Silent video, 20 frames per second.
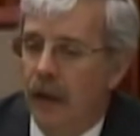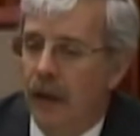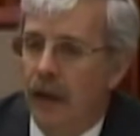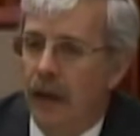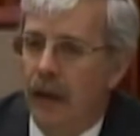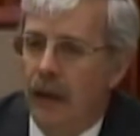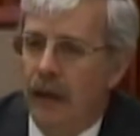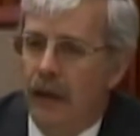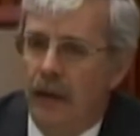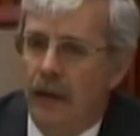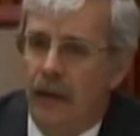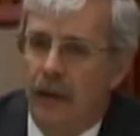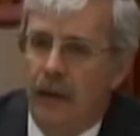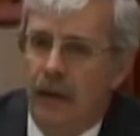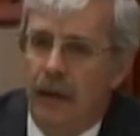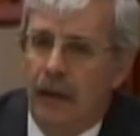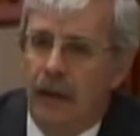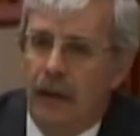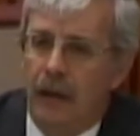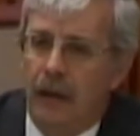And
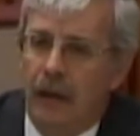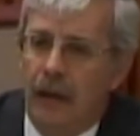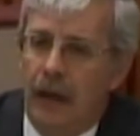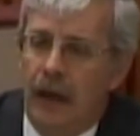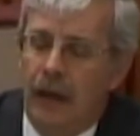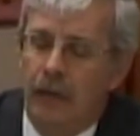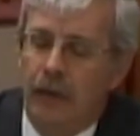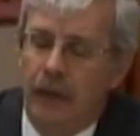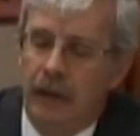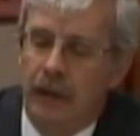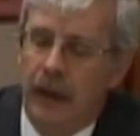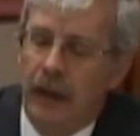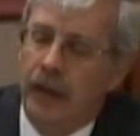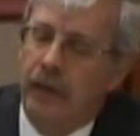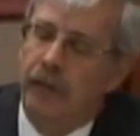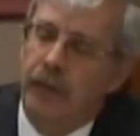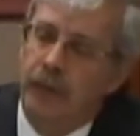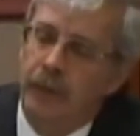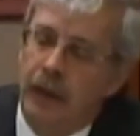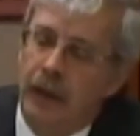I would
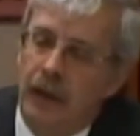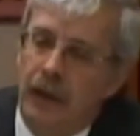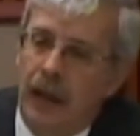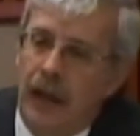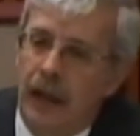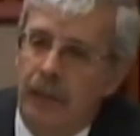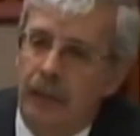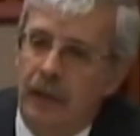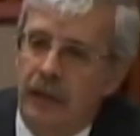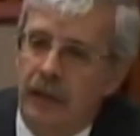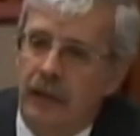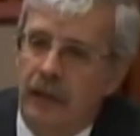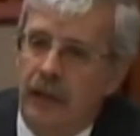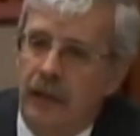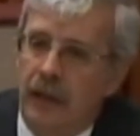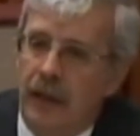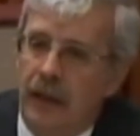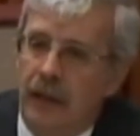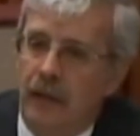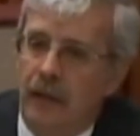take from your comments
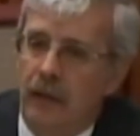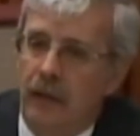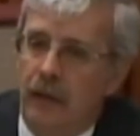that